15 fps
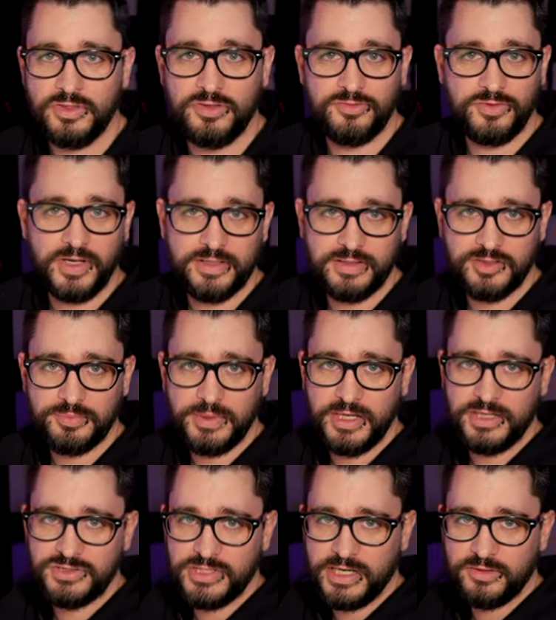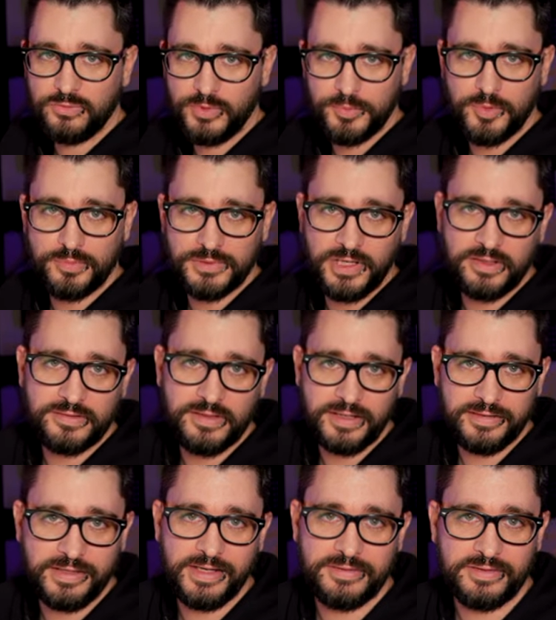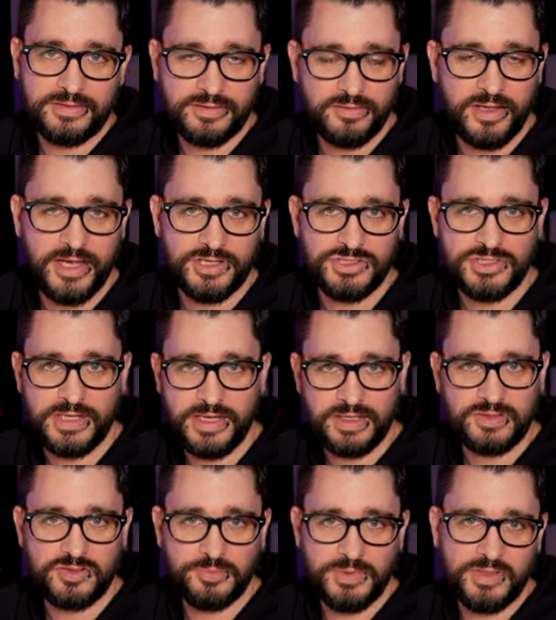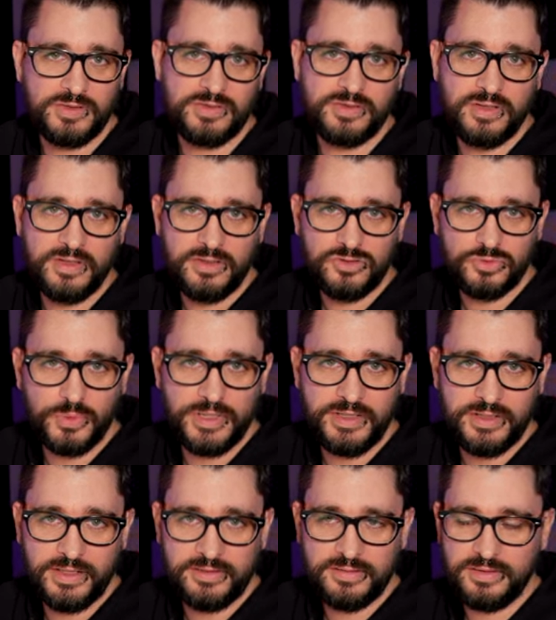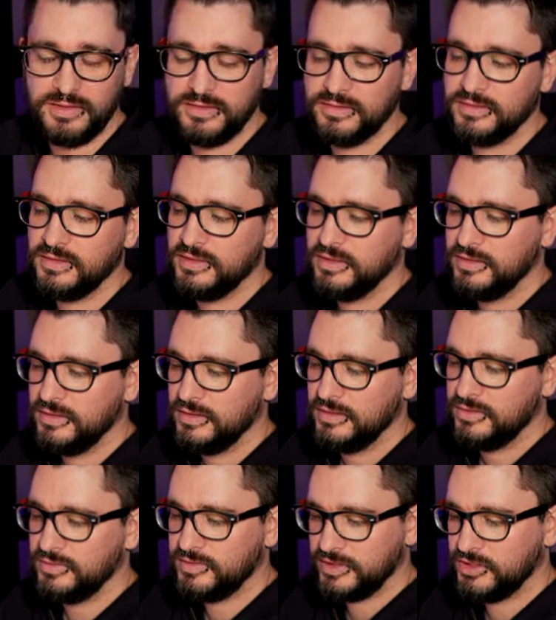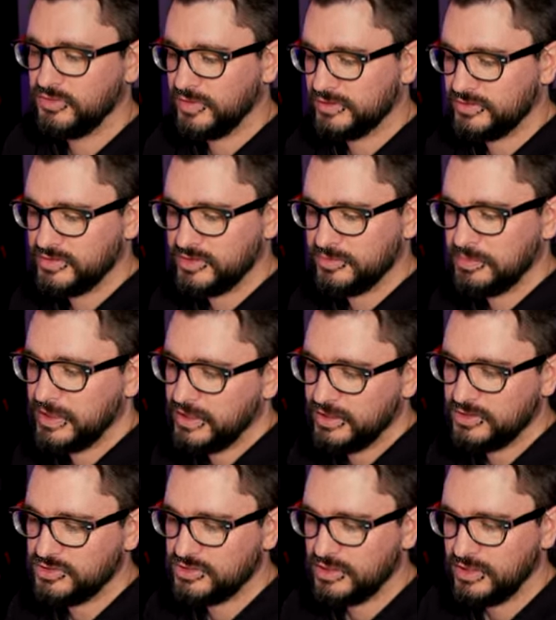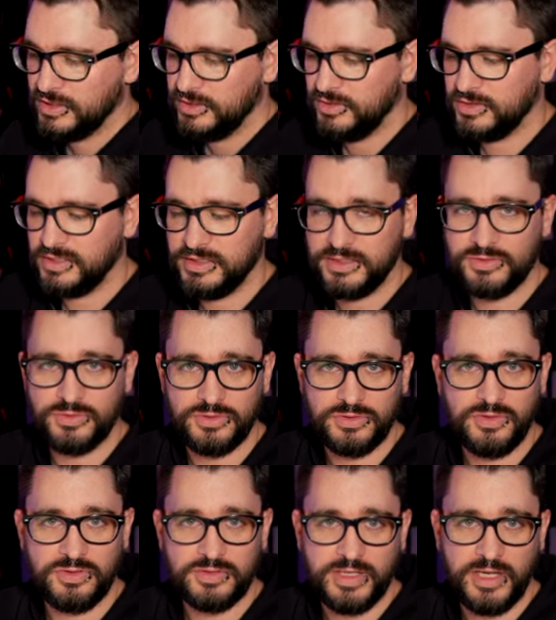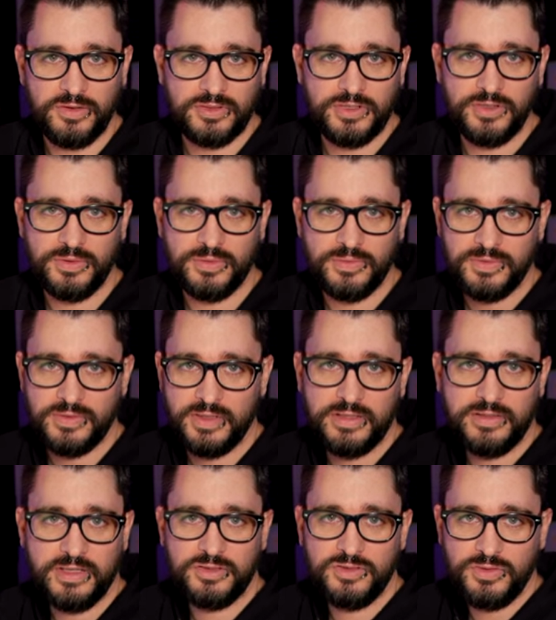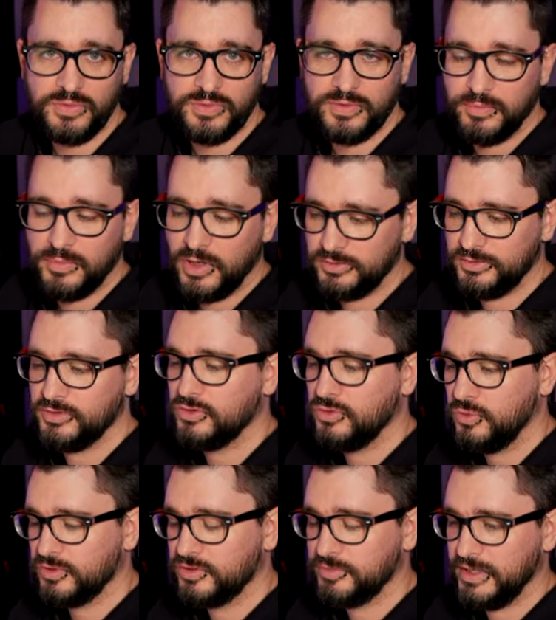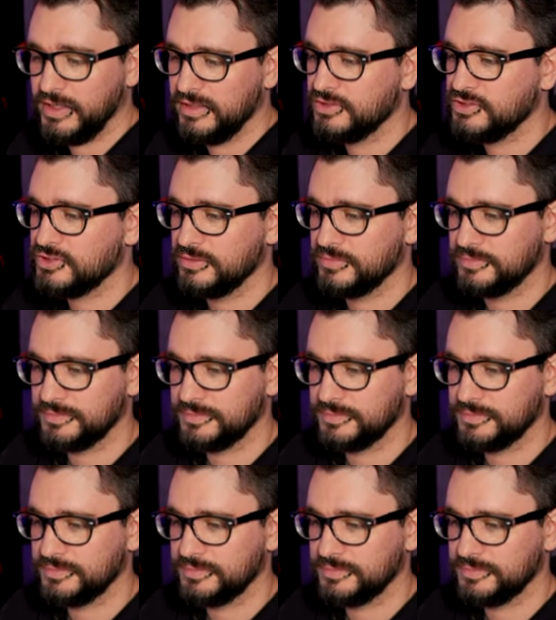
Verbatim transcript: You can find this page at reaperblog dot net slash Xmas twenty nineteen. It'll take you right to this page. You can get those discount codes and then use them on the course page.